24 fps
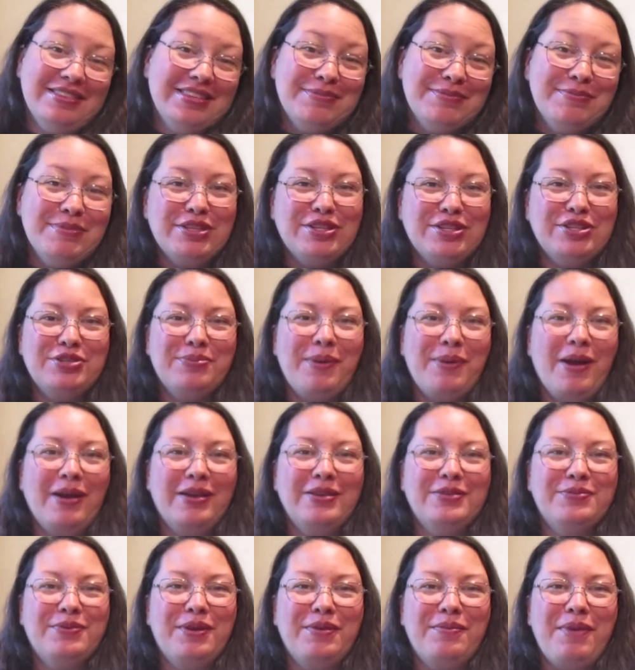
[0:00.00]
Mr. Spock
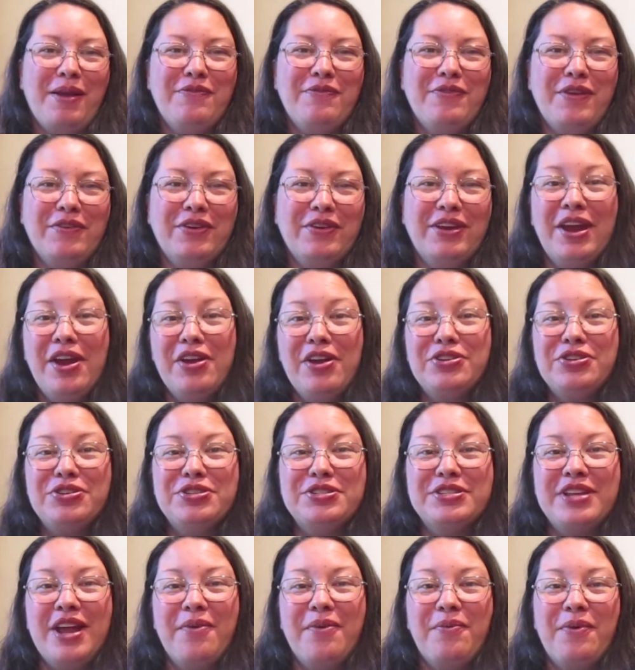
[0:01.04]
is one of my favorite
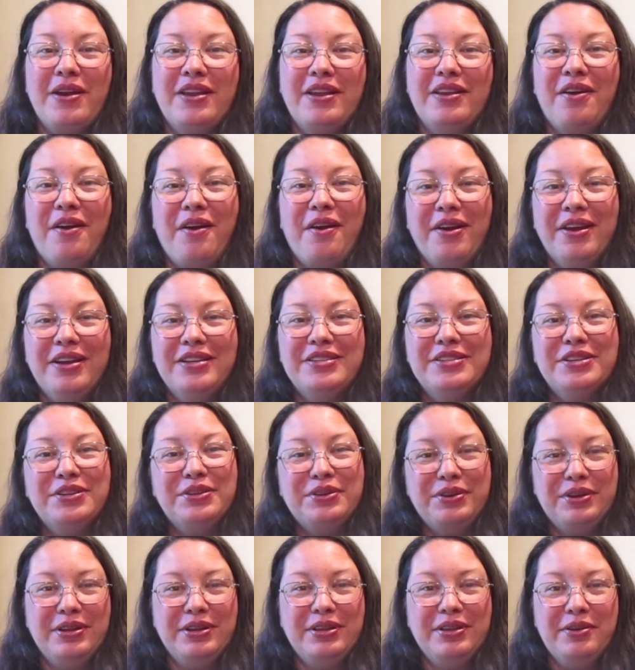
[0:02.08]
characters, and I wanted Aria to
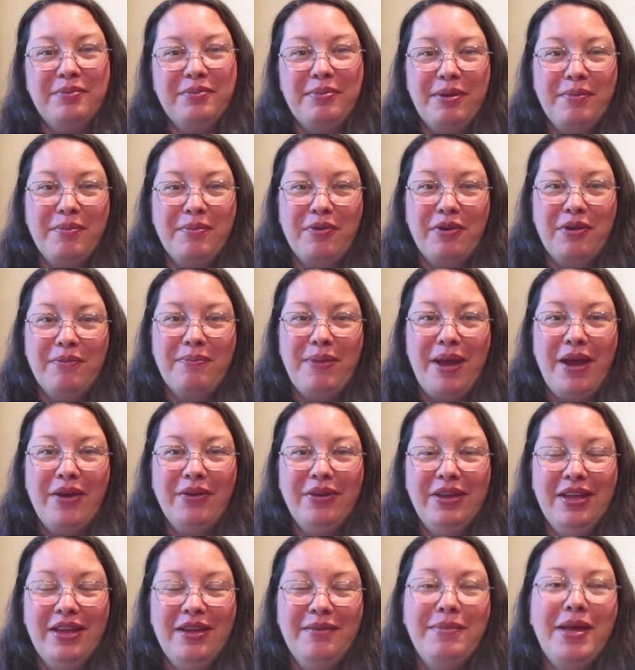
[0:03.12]
learn a little bit more
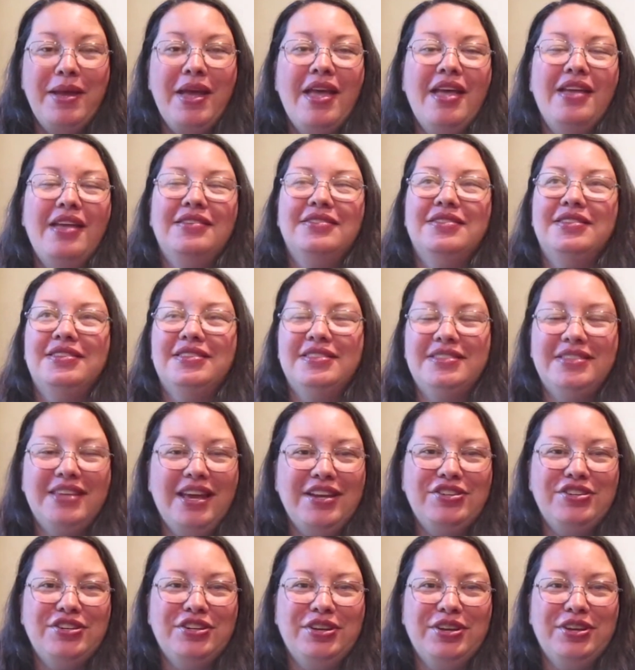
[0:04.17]
about him.
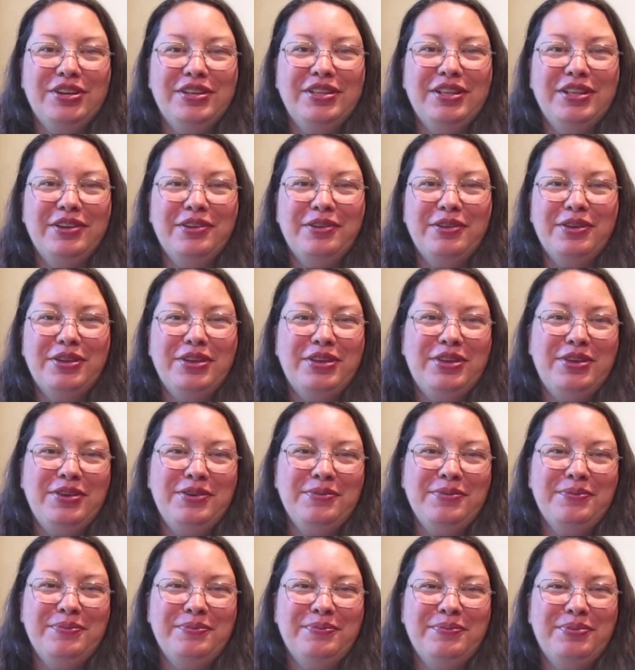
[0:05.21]
Such a good little
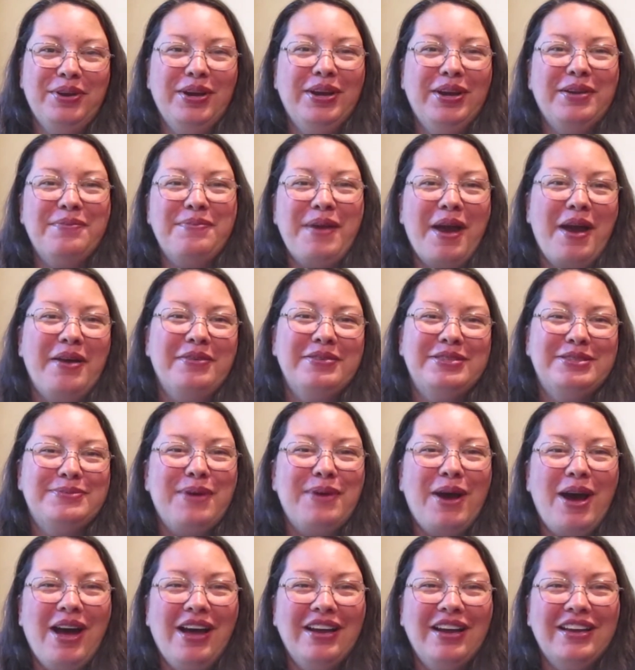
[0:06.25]
cute book about
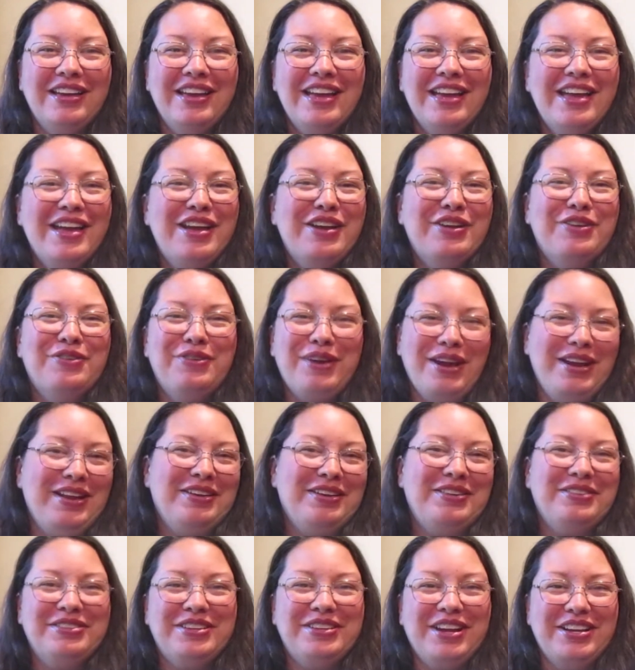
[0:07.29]
Spock. Great
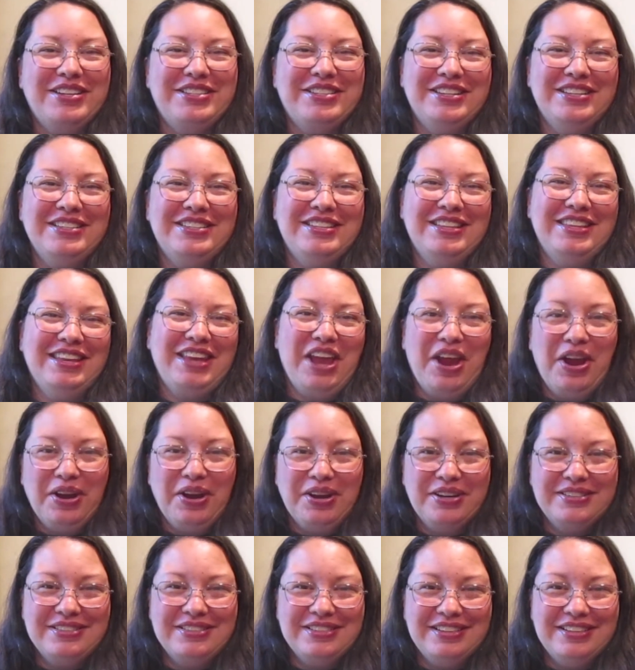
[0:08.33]
introduction to the
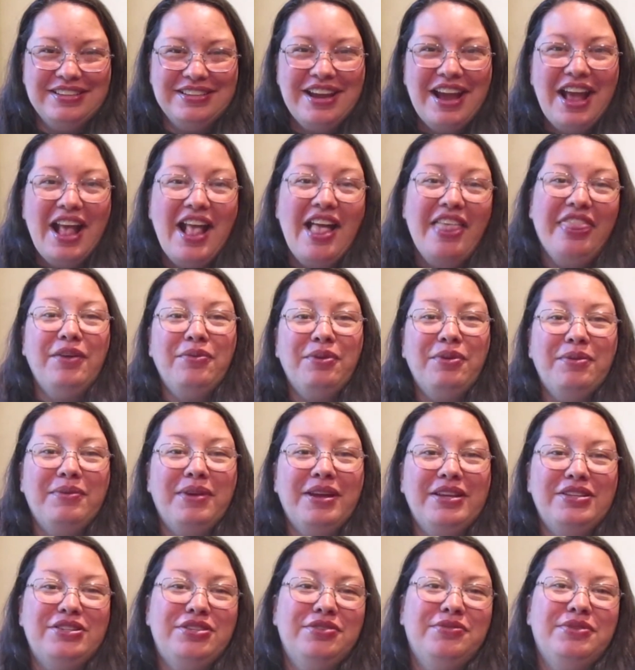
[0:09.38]
character. Then we
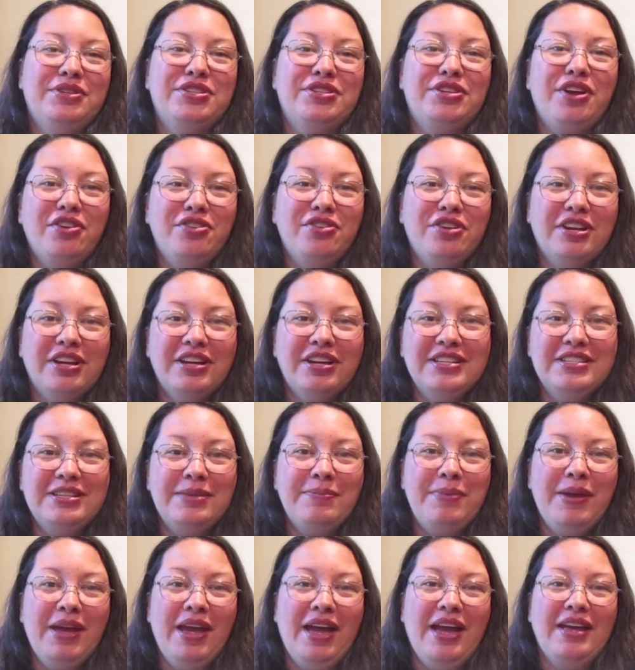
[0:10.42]
went to a Star Trek
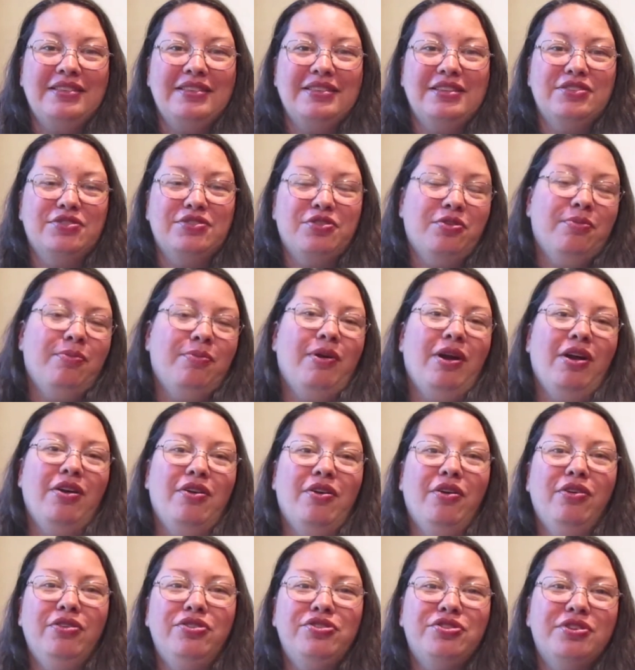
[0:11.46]
exhibit at the Scarborough
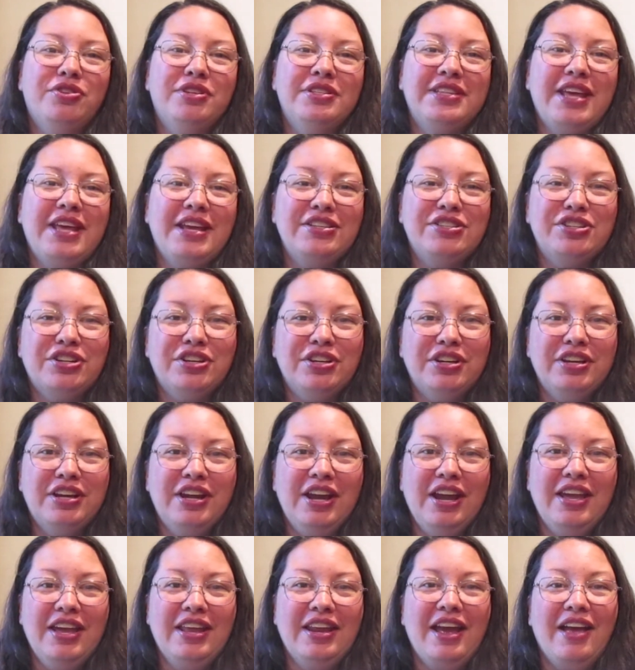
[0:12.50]
Cultural Center
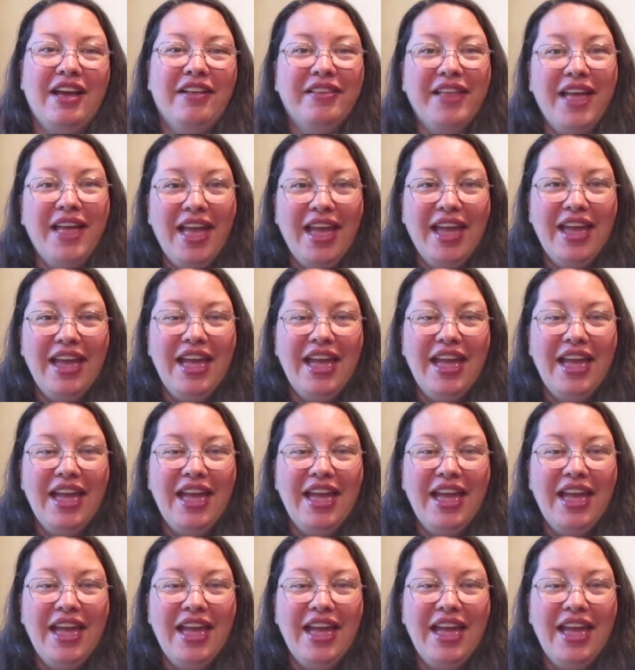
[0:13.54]
in LA,